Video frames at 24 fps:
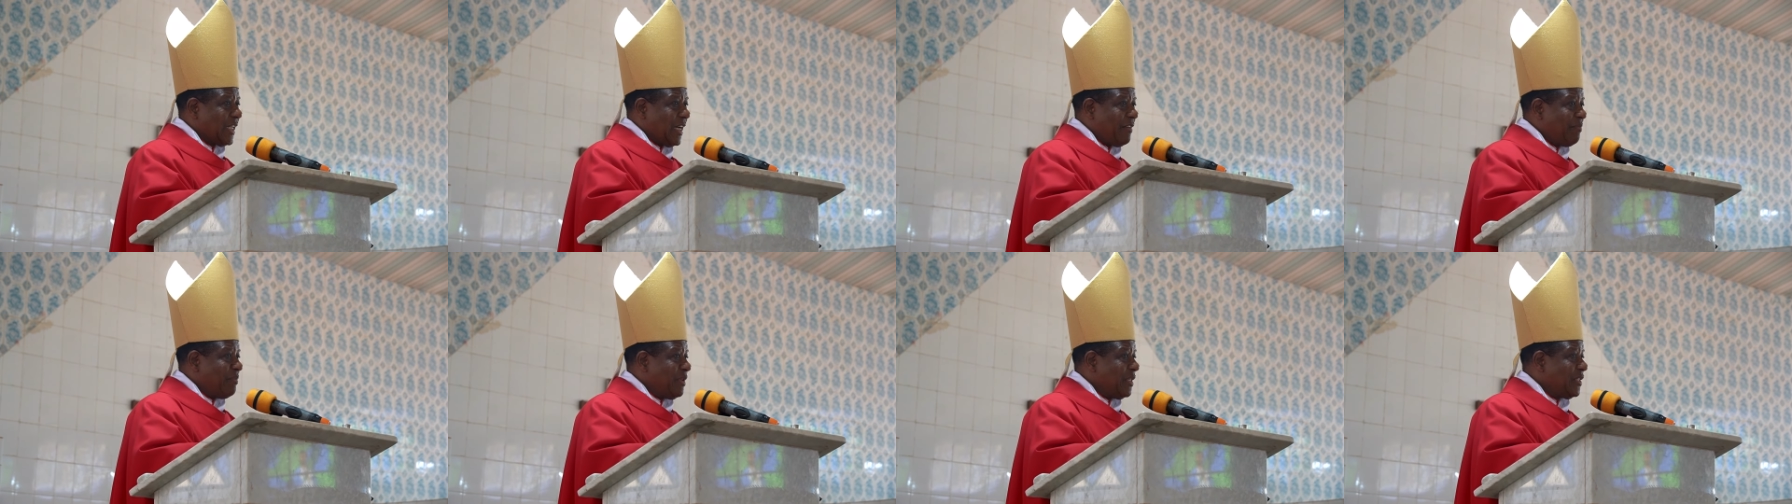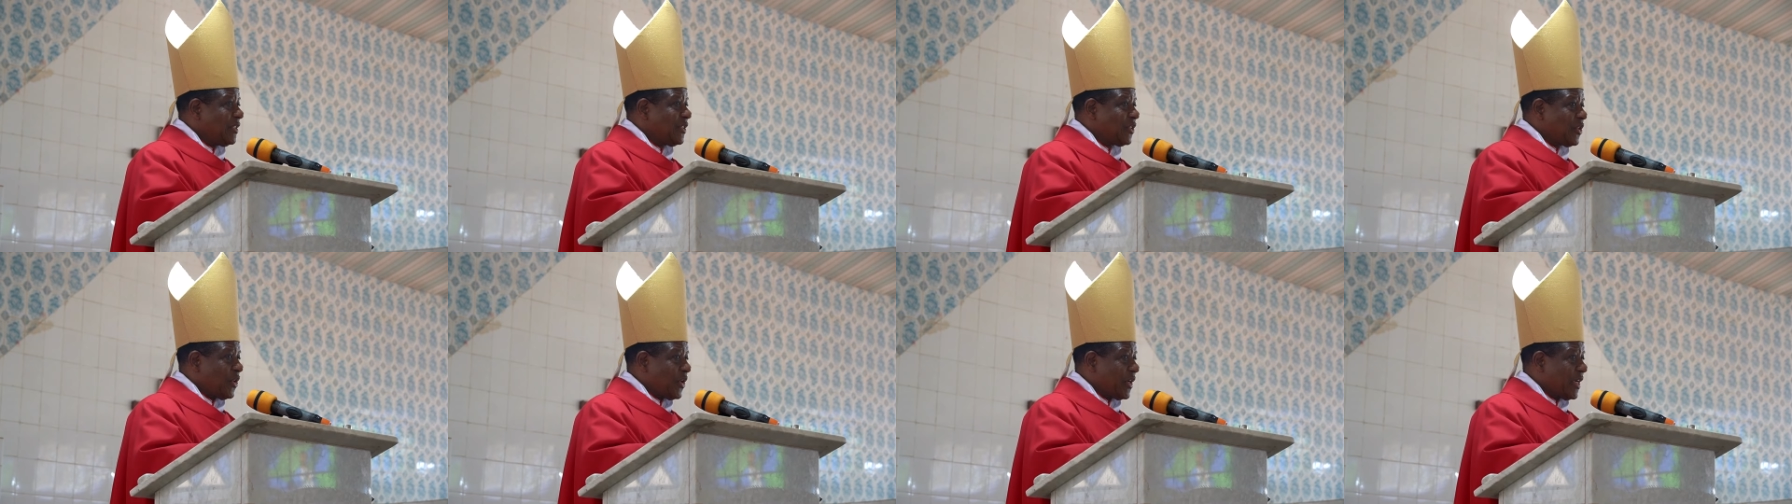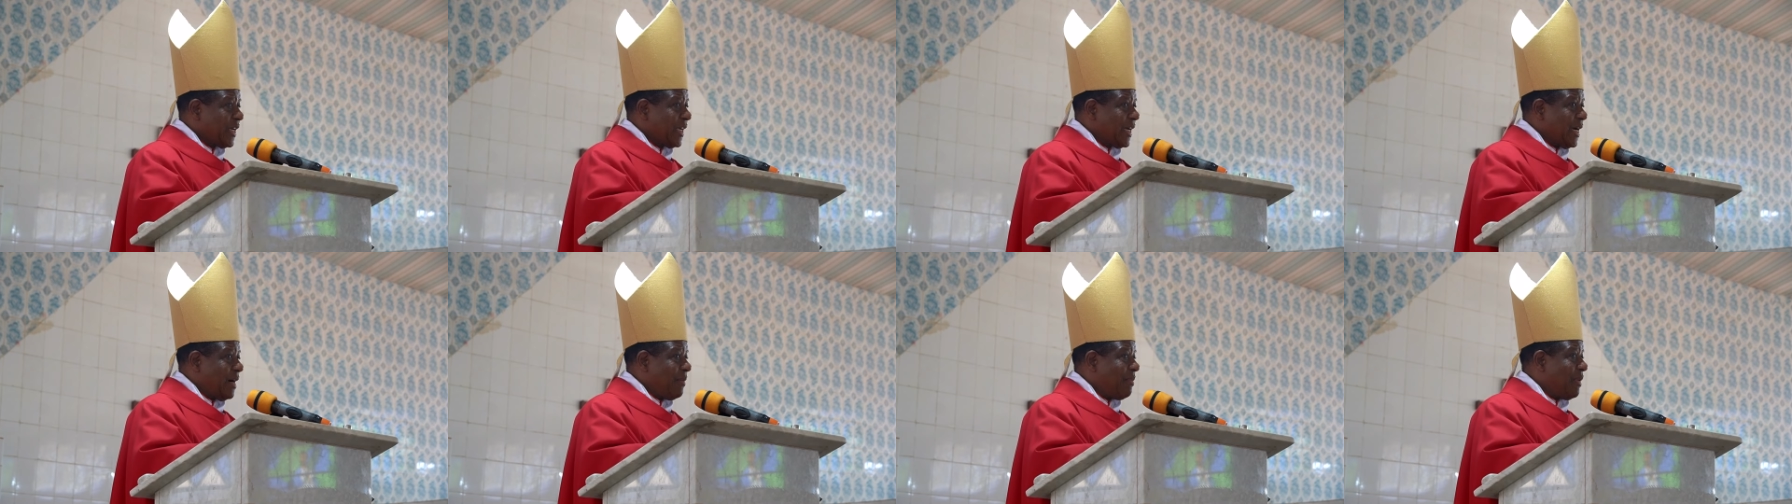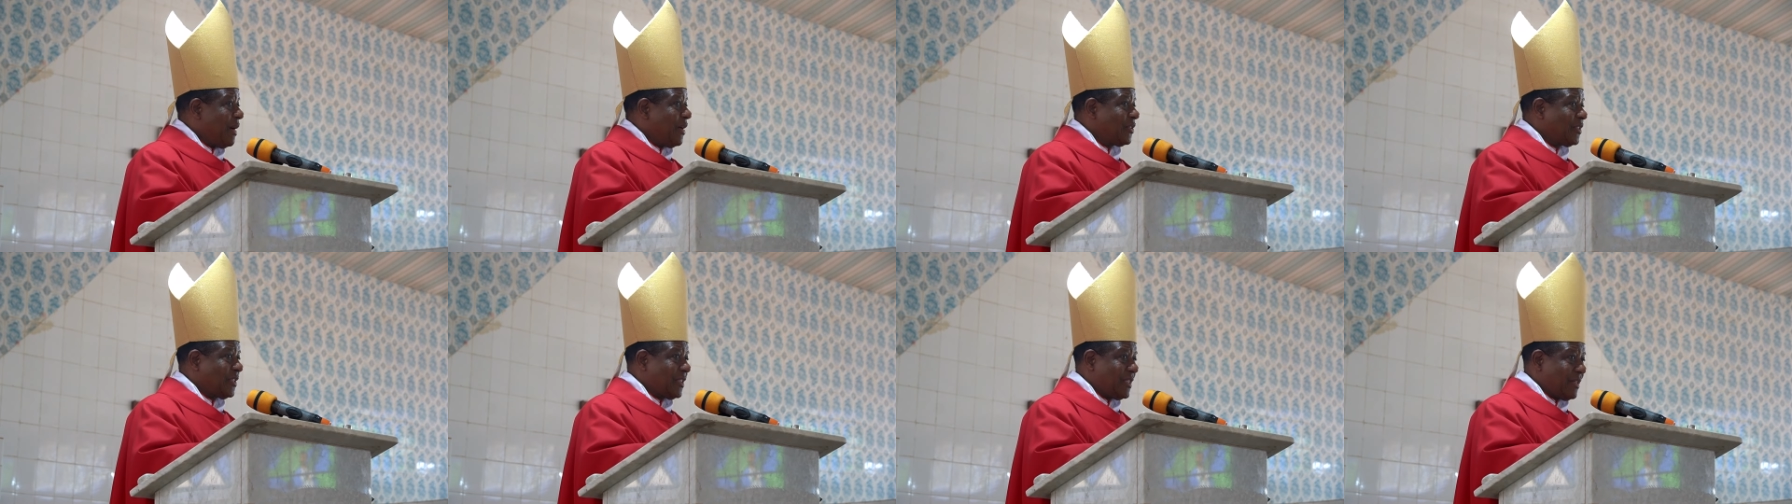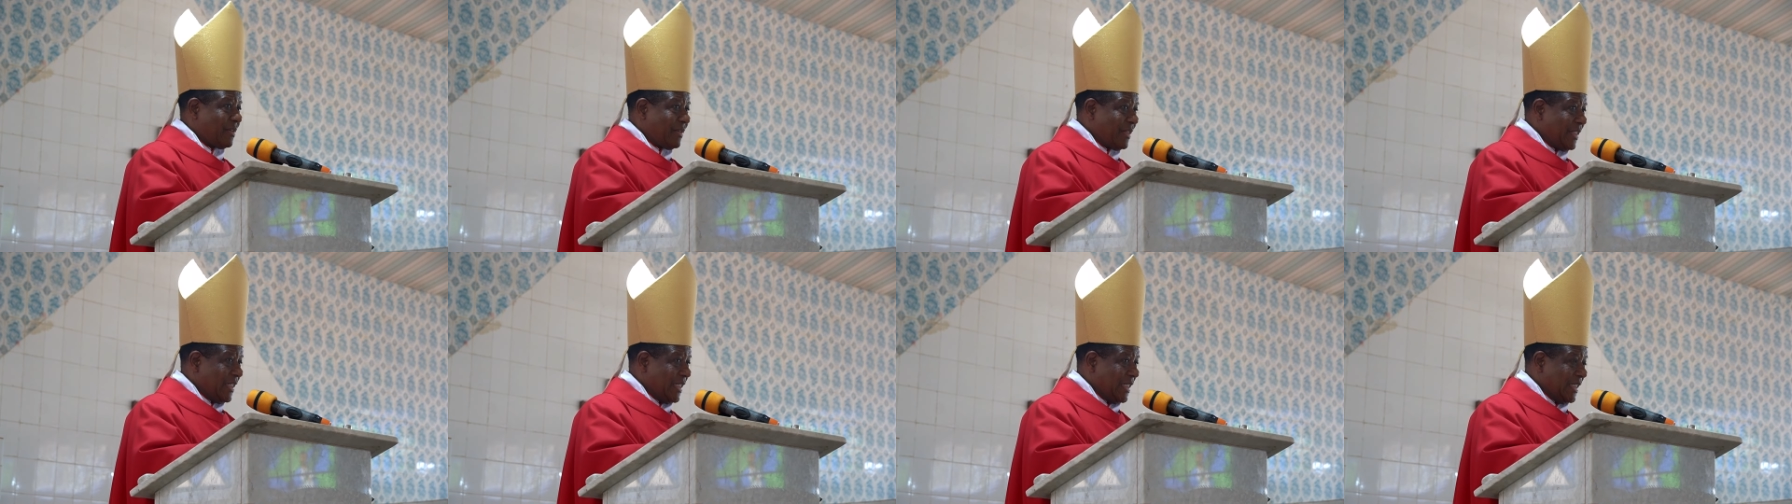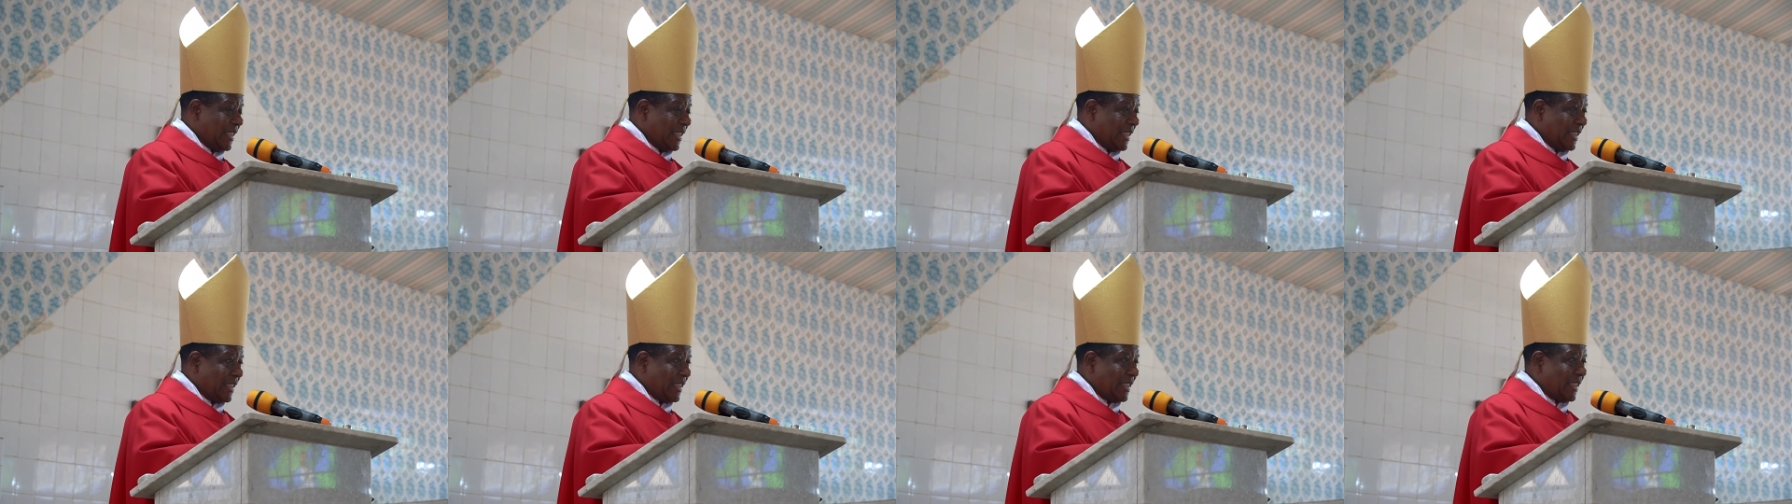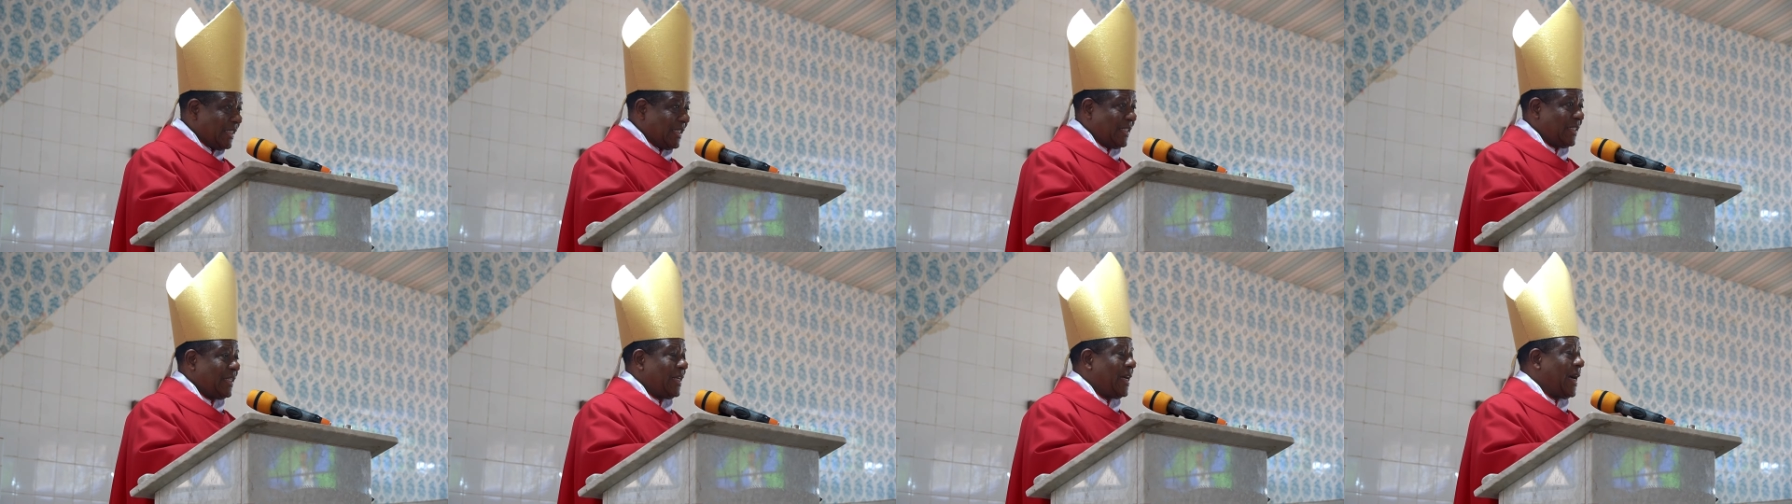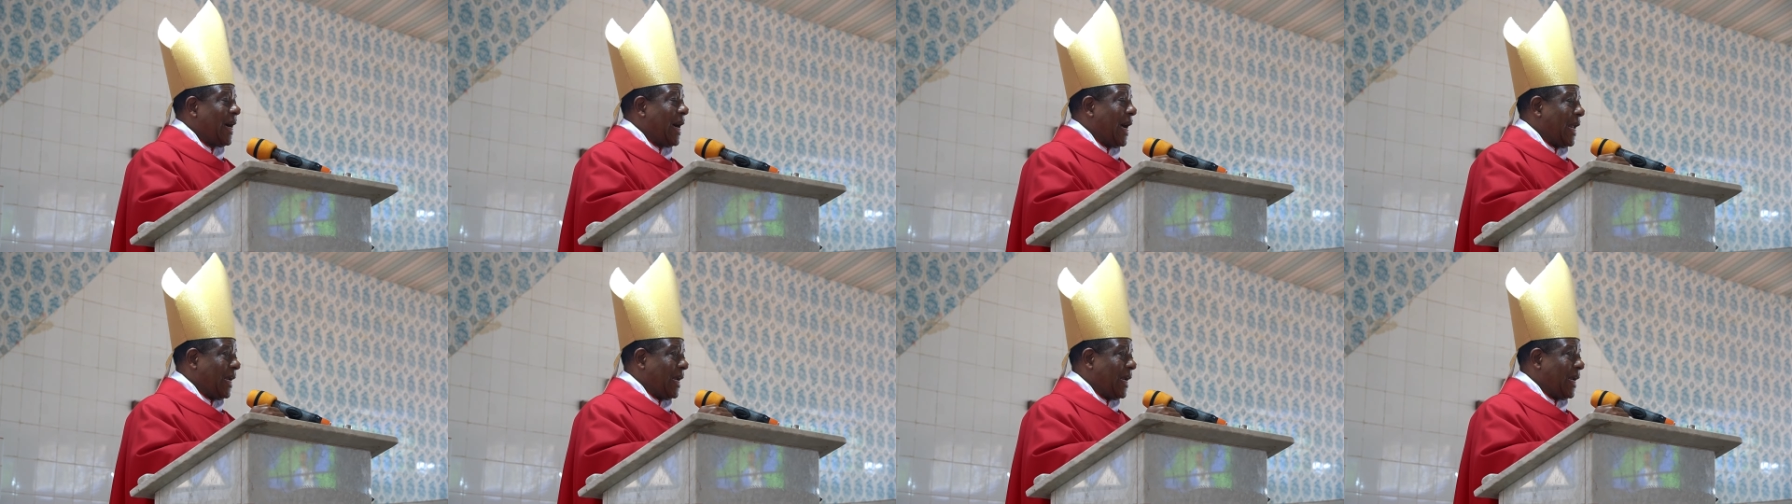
have been talking about trees